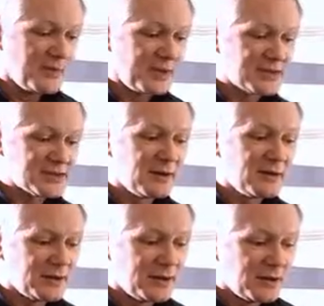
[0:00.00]
Because
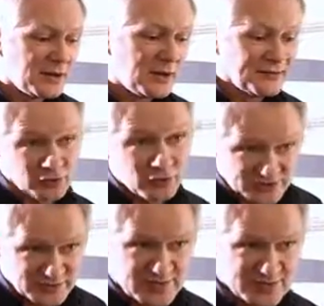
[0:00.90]
Nike, of
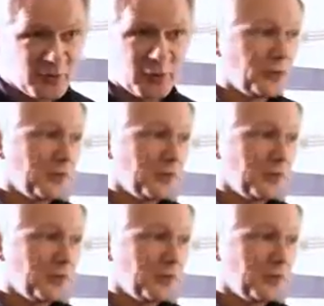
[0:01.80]
course, would support